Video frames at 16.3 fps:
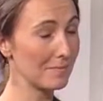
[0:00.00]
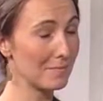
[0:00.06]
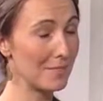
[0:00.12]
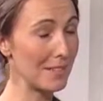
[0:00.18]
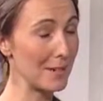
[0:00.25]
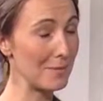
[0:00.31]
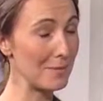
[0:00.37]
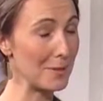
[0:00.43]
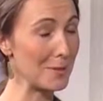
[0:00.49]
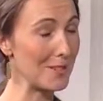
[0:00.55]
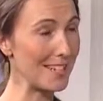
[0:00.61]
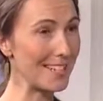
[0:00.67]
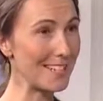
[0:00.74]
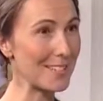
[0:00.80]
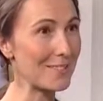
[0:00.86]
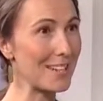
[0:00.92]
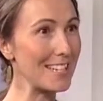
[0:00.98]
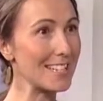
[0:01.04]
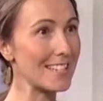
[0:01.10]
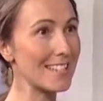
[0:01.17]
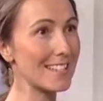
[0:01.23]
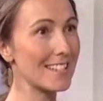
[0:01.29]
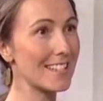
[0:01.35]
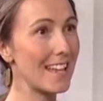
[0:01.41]
therapeutic
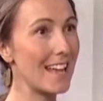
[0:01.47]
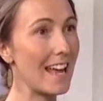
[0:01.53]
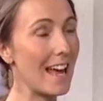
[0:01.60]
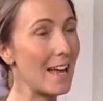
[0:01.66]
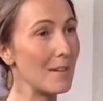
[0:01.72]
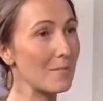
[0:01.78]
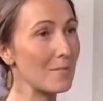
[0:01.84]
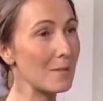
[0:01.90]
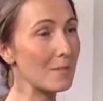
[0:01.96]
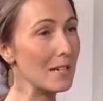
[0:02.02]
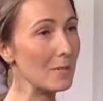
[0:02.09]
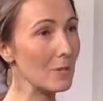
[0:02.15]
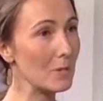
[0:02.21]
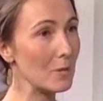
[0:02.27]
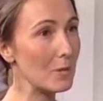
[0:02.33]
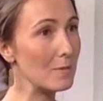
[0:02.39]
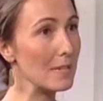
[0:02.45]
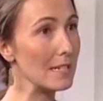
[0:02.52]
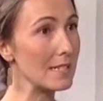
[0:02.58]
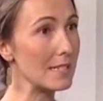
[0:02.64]
interventions, the main one would be